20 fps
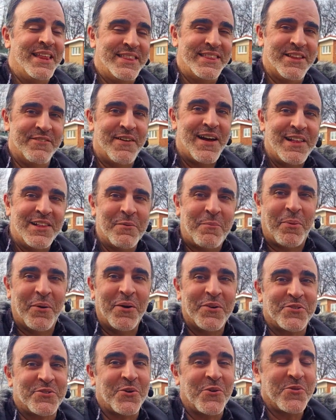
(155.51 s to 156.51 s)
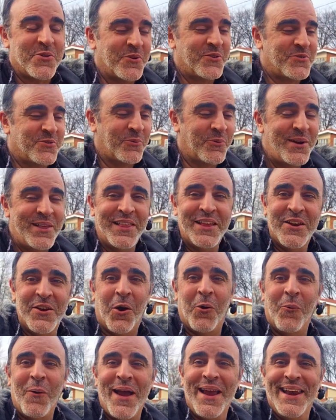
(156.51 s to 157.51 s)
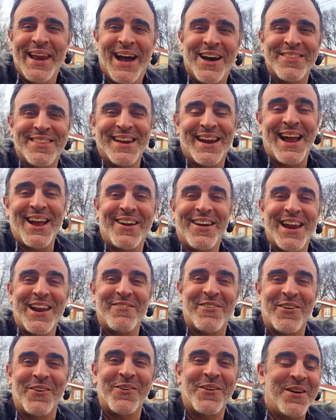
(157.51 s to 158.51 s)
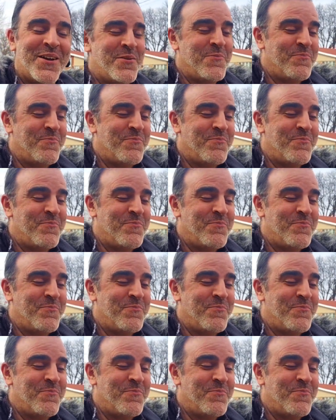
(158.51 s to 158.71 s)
developer, so there's really no way now that I could ever